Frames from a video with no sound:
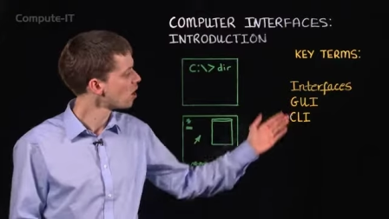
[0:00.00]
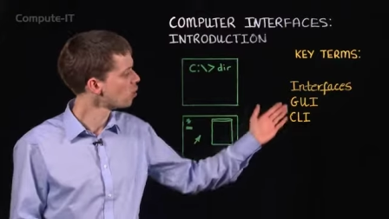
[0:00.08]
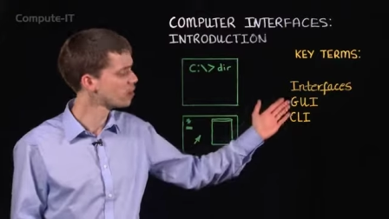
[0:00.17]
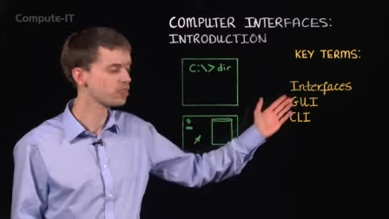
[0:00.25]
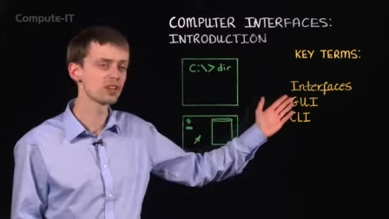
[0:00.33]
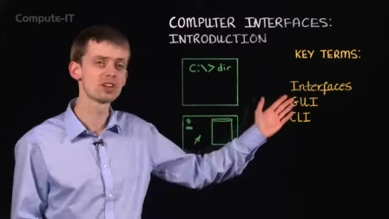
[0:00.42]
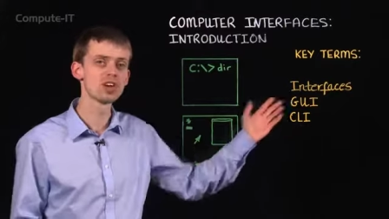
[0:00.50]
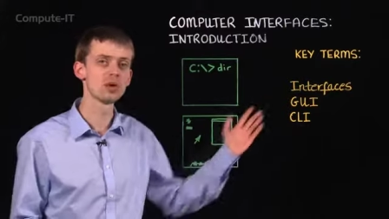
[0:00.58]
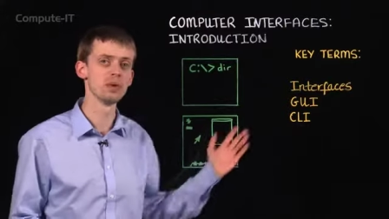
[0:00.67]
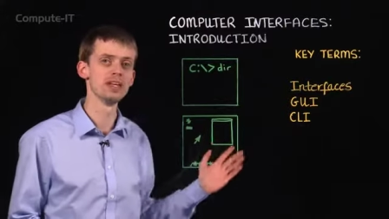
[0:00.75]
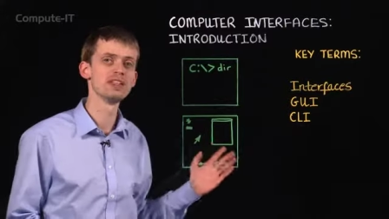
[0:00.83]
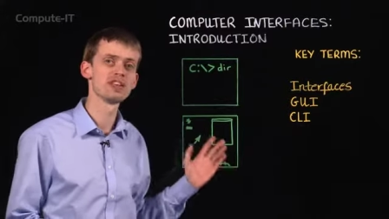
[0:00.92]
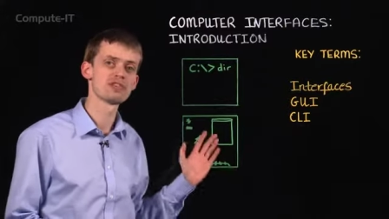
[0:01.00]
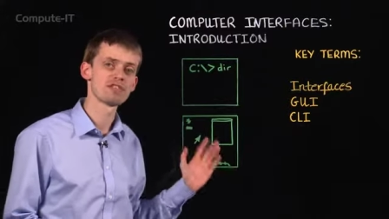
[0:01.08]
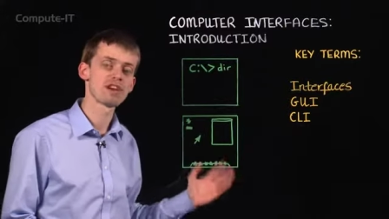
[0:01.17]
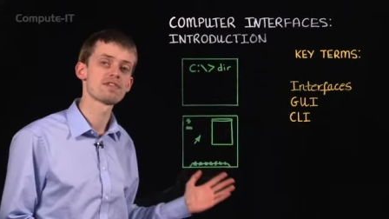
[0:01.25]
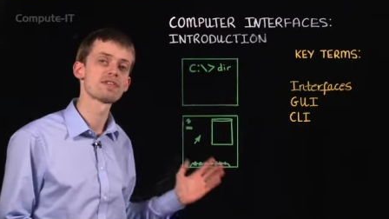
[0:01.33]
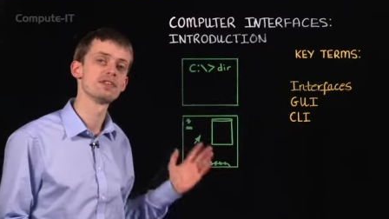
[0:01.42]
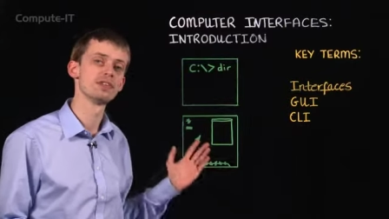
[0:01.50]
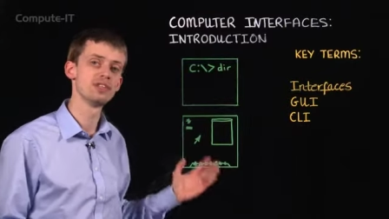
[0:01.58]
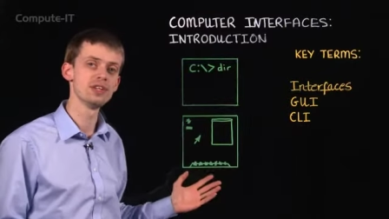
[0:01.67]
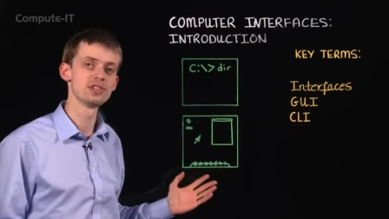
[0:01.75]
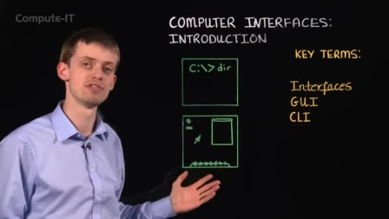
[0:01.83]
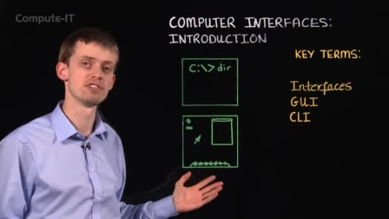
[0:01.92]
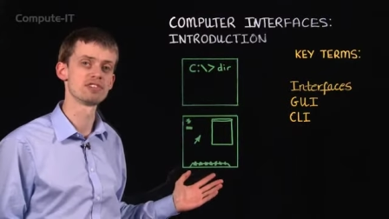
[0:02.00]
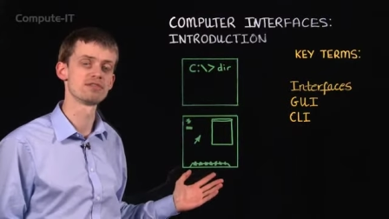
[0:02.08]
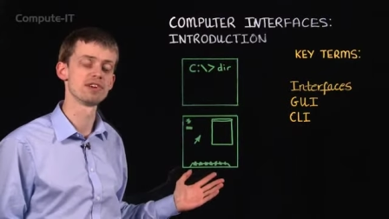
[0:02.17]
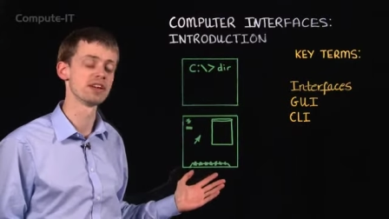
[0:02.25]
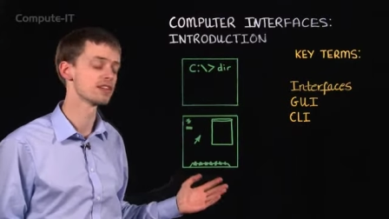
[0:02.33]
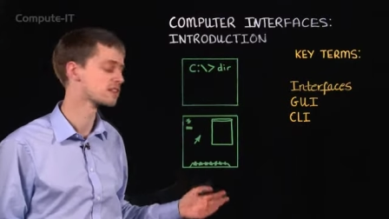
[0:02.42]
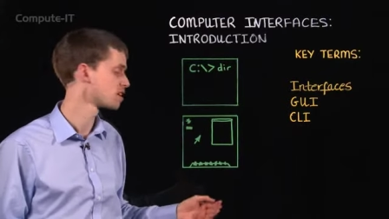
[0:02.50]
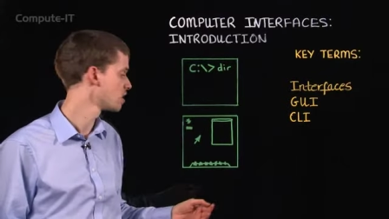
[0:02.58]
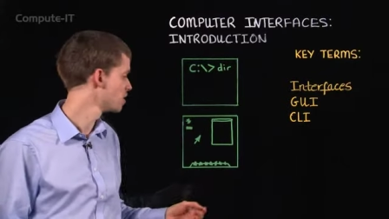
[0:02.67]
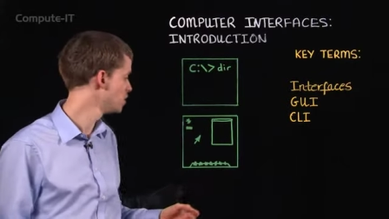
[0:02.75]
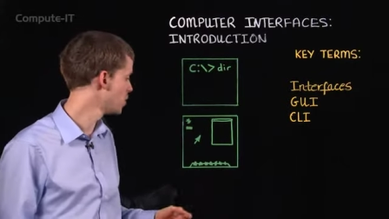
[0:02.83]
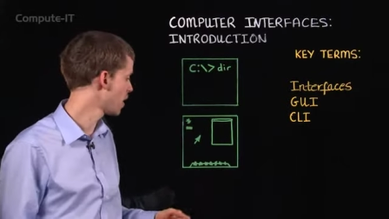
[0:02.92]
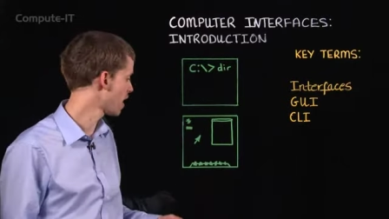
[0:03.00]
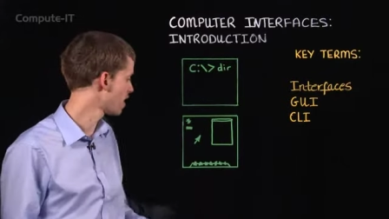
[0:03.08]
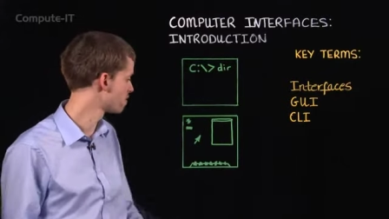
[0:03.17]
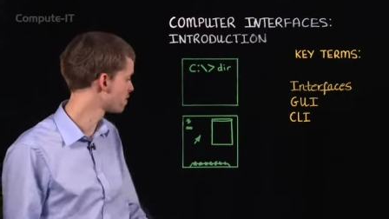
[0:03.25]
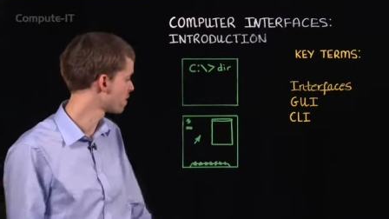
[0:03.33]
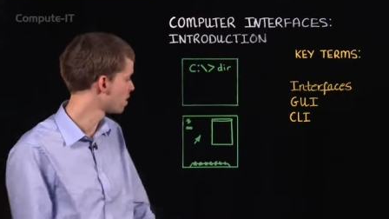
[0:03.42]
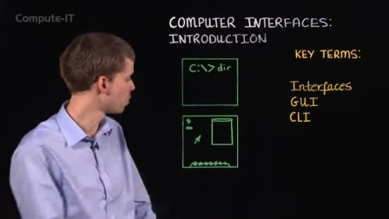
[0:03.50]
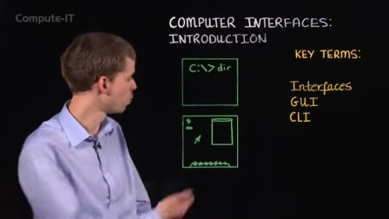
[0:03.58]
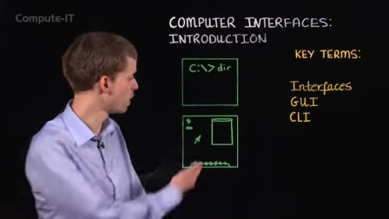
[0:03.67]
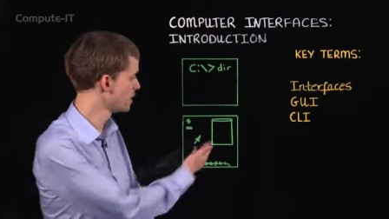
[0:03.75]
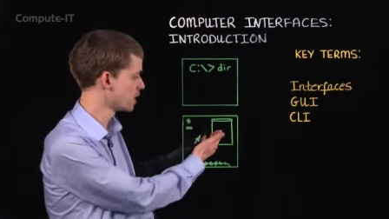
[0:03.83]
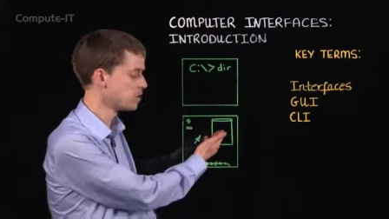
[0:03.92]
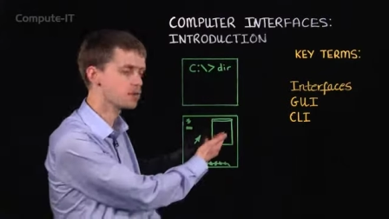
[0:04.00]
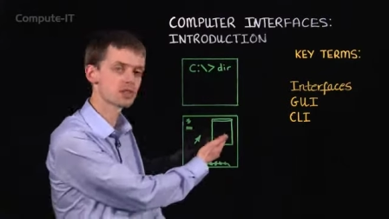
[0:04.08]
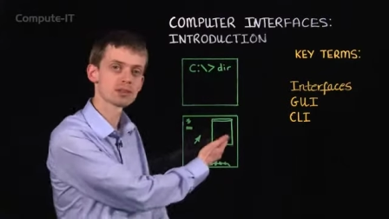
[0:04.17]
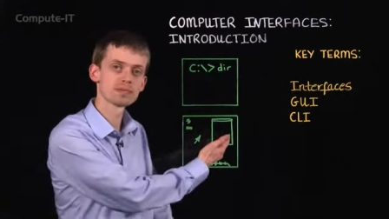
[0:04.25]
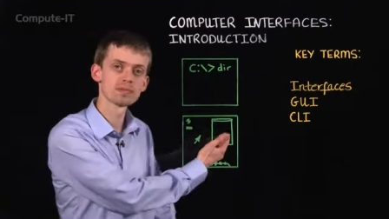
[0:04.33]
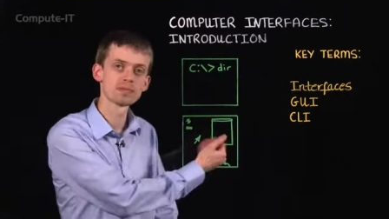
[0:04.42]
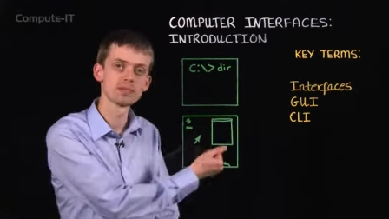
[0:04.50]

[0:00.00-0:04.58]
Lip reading: With the GUI, the Graphical User Interface, you have windows,